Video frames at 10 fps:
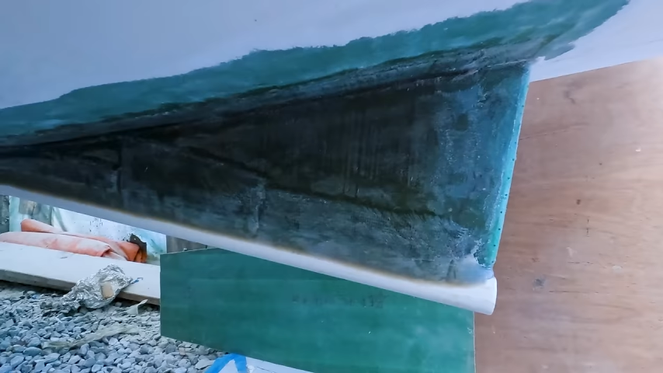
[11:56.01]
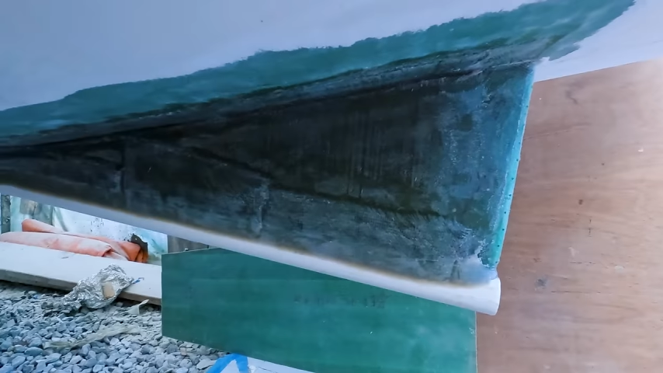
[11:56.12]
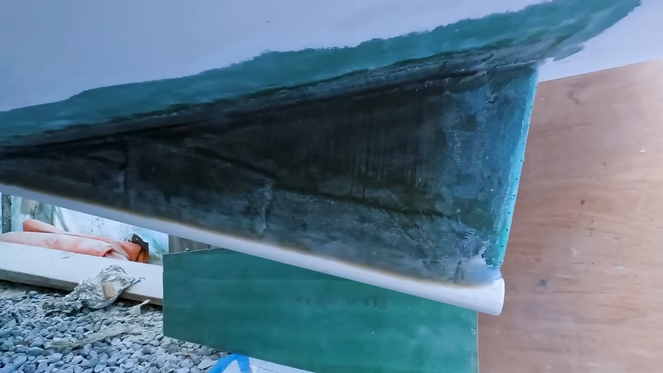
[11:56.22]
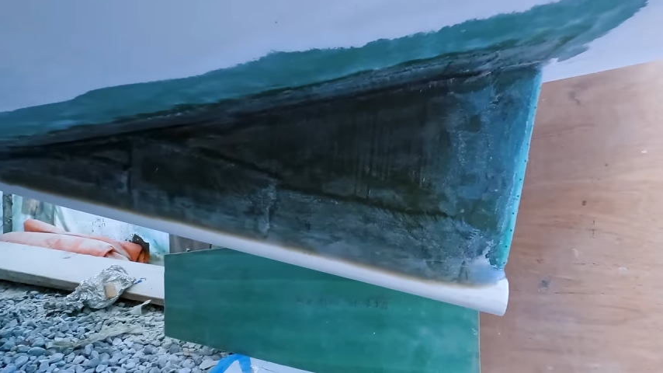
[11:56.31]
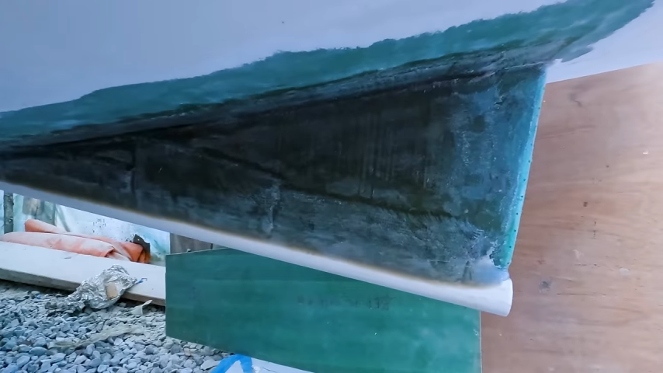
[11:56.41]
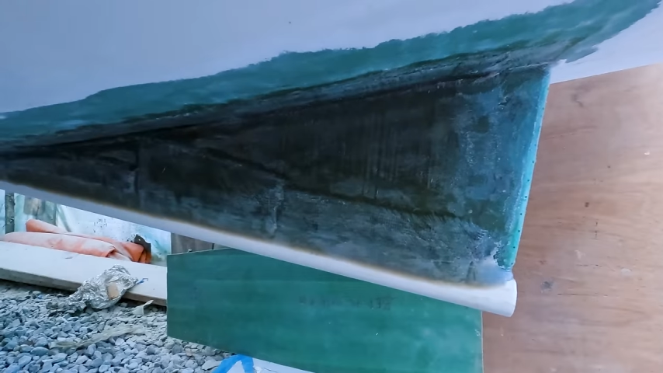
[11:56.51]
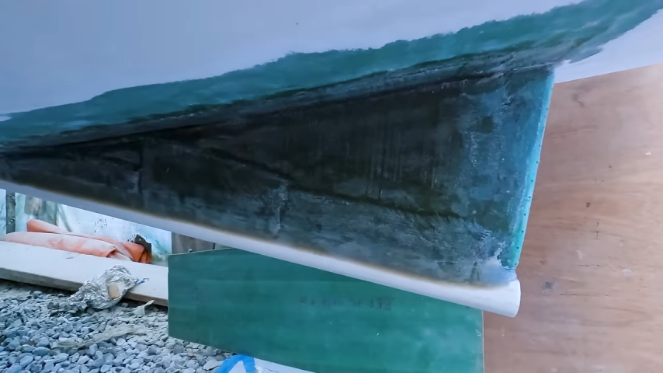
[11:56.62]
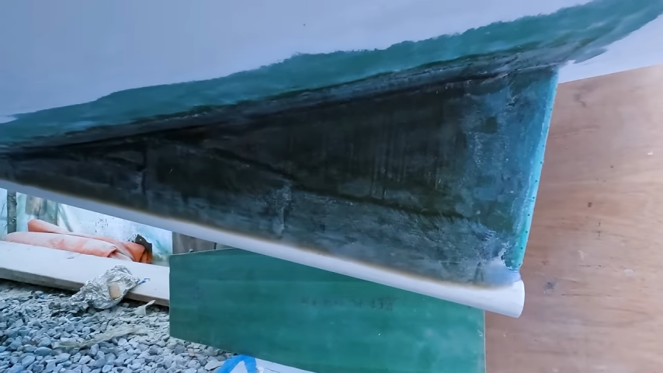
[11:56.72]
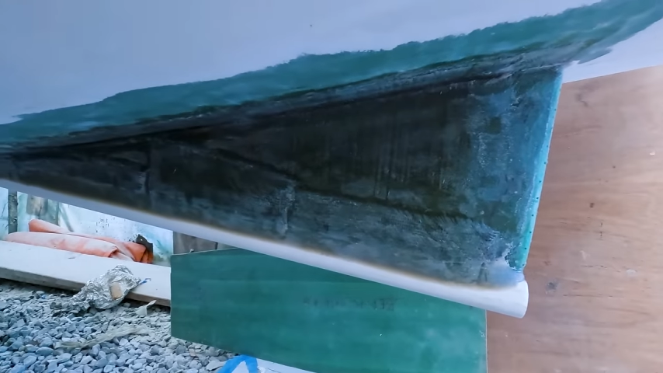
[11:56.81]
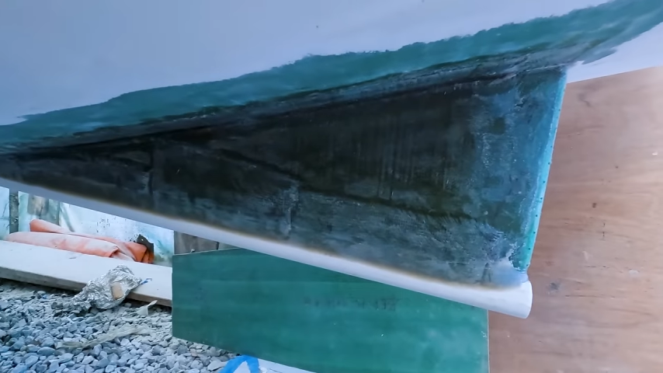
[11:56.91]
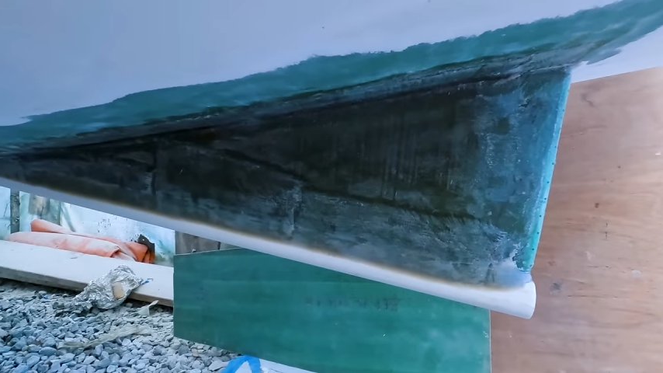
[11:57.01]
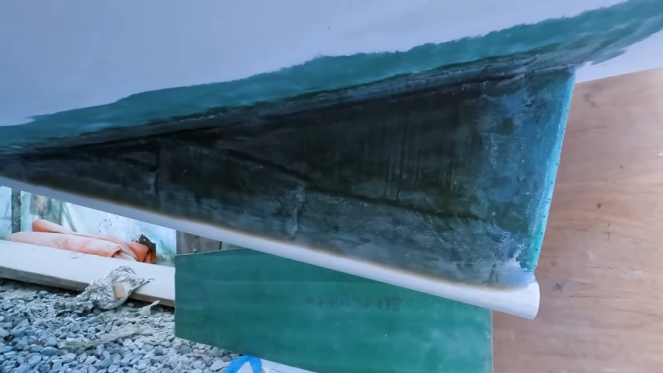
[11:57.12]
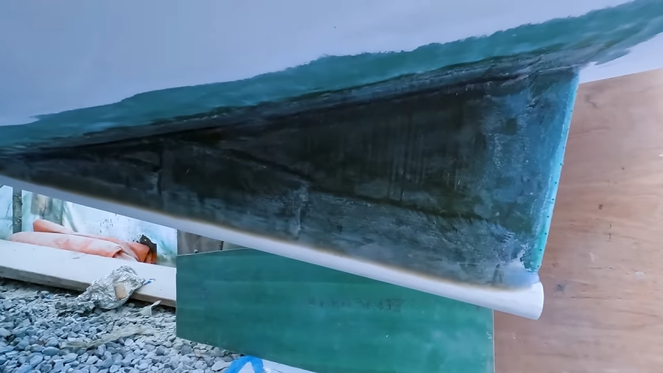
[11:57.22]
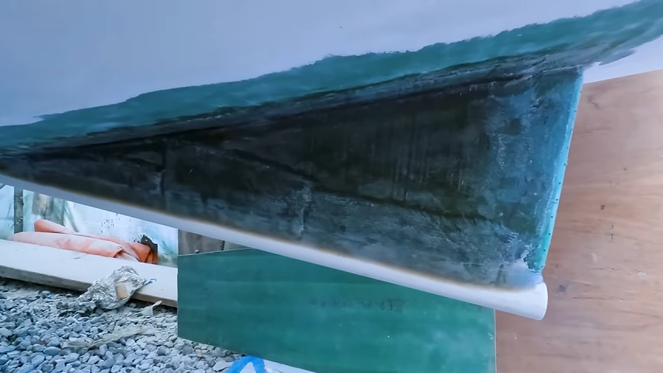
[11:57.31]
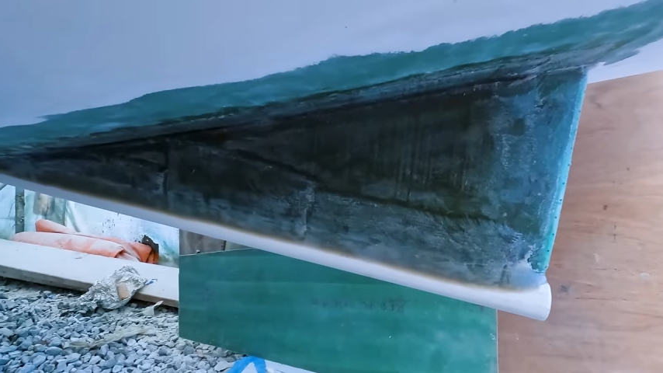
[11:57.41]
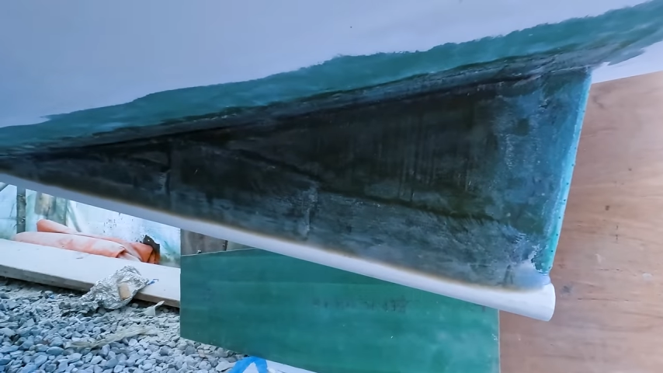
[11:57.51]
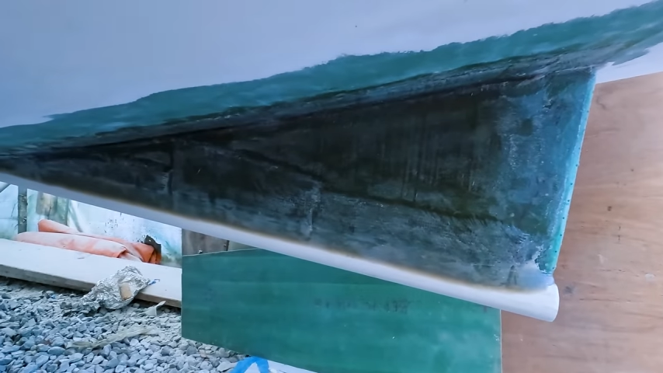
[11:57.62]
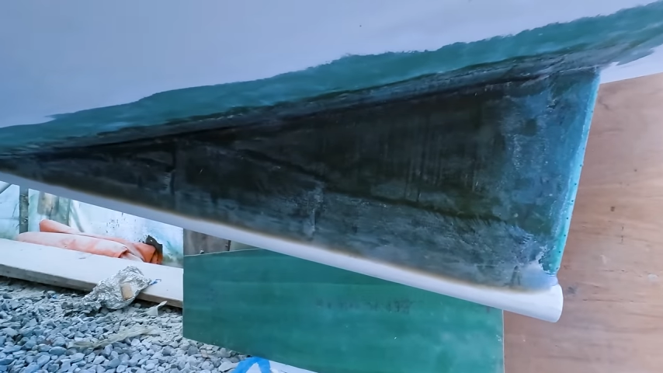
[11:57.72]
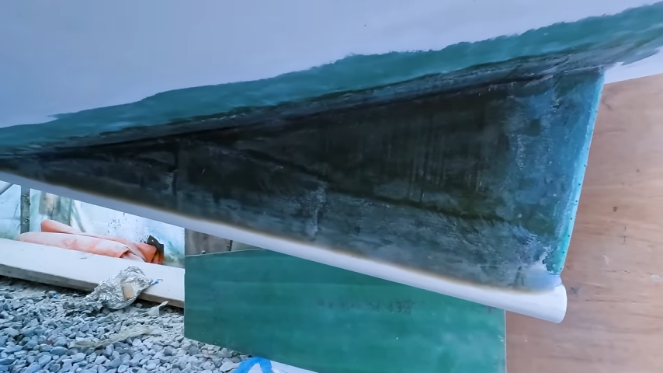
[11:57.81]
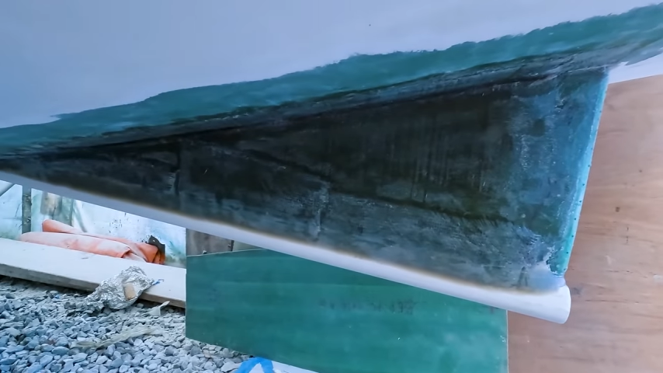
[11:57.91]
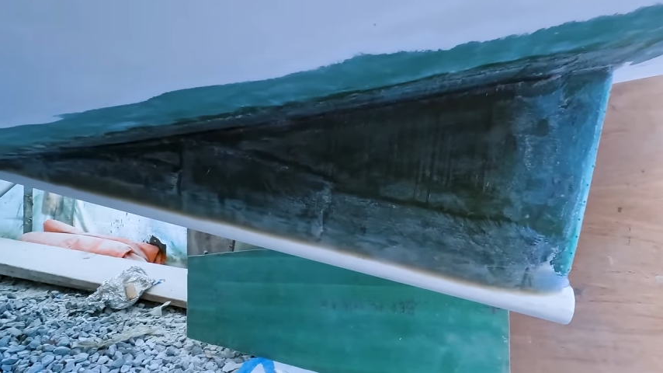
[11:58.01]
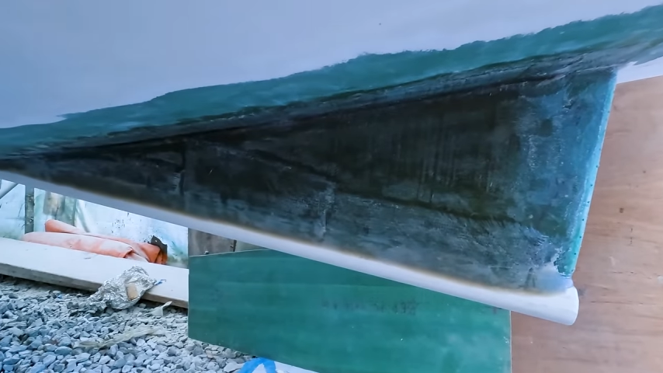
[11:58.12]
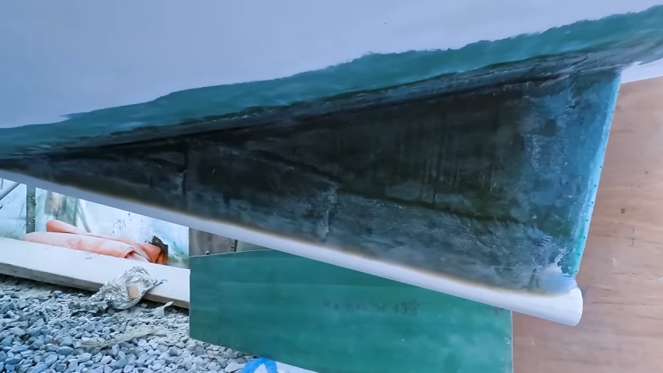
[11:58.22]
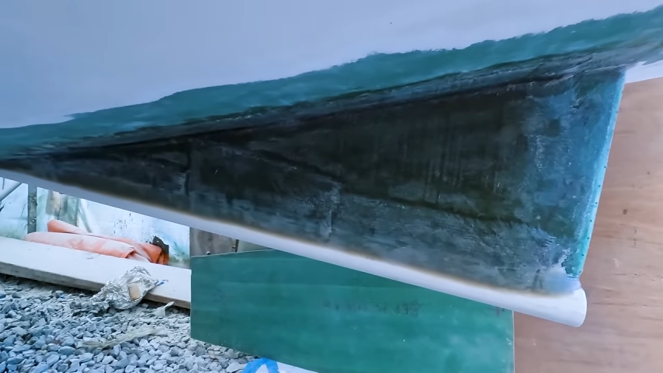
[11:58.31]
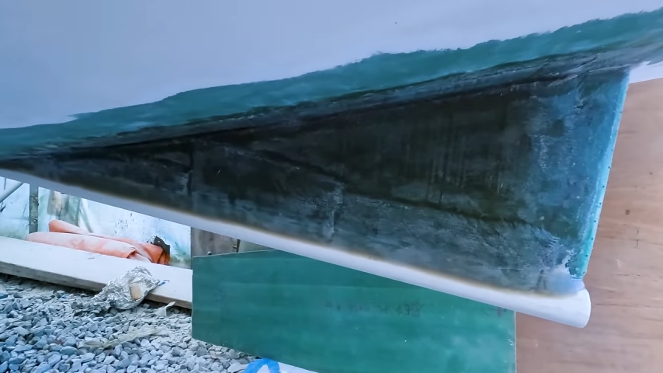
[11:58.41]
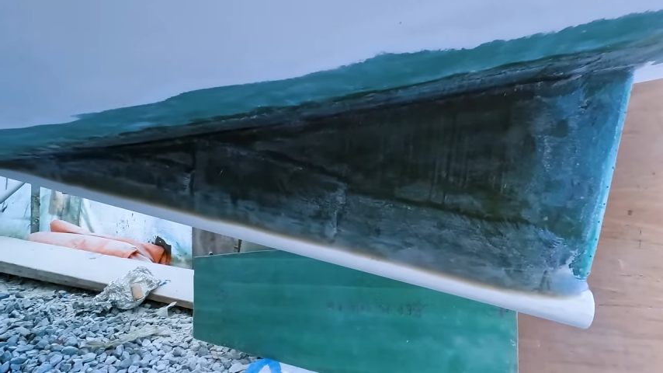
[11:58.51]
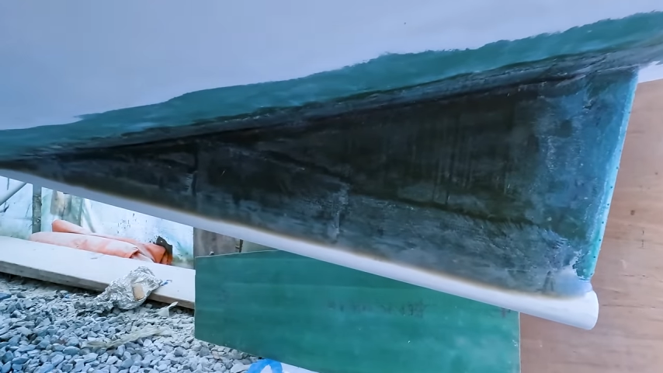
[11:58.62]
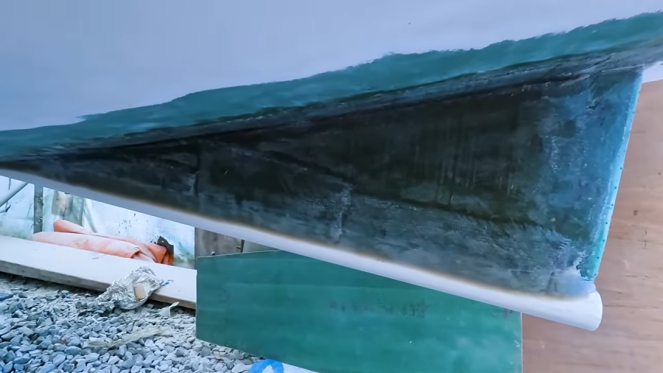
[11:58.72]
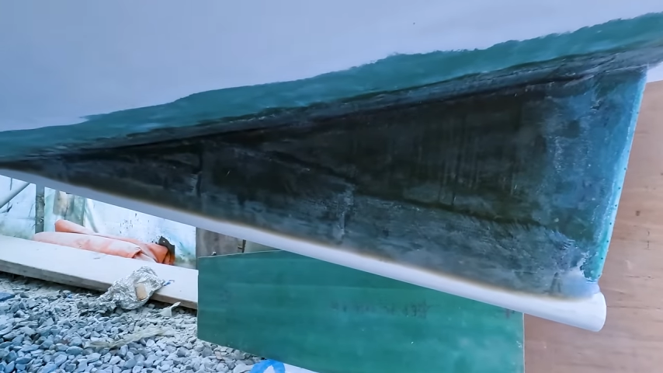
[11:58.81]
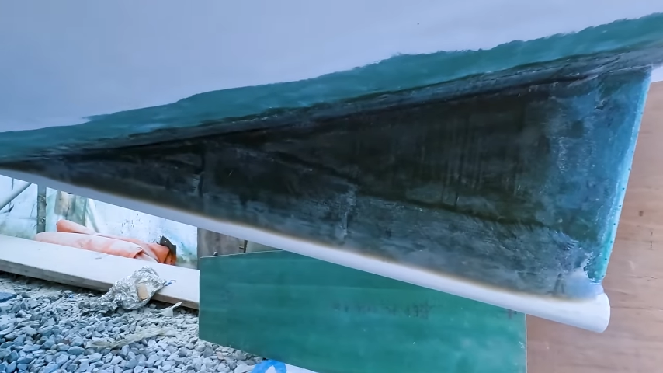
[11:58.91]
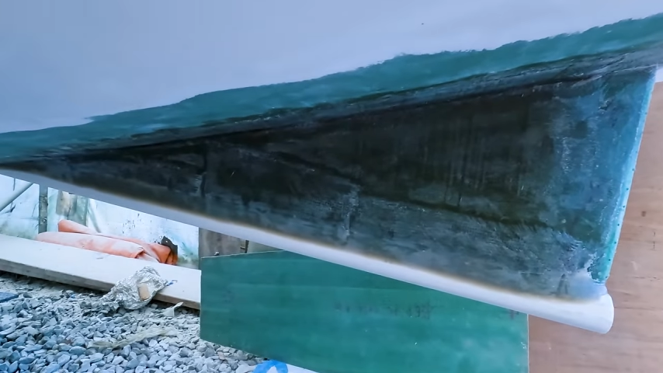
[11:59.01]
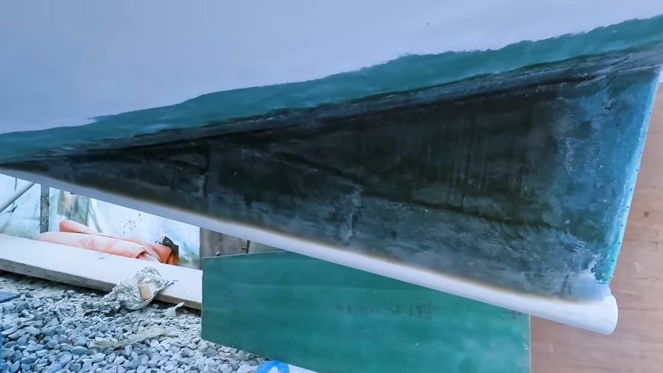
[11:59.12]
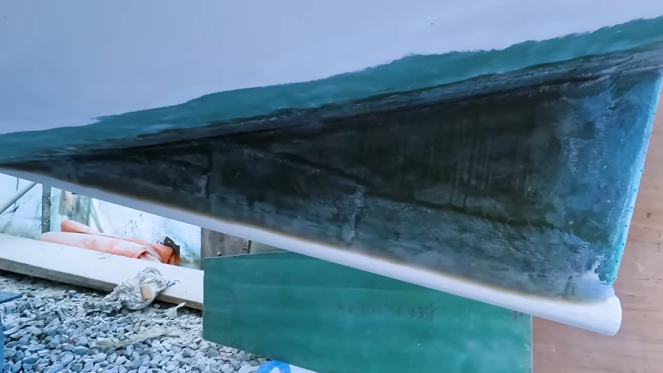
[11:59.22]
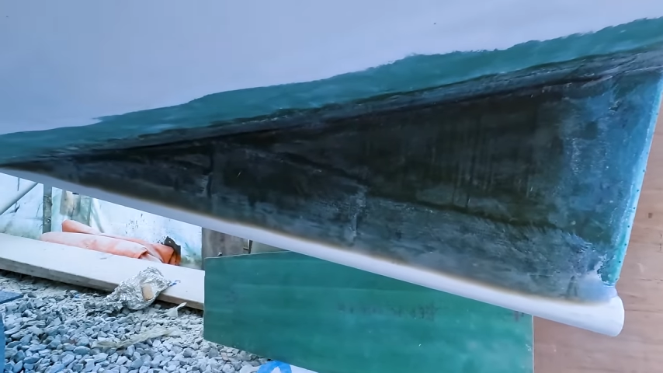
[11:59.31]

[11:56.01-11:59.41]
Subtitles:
(no speaker visible)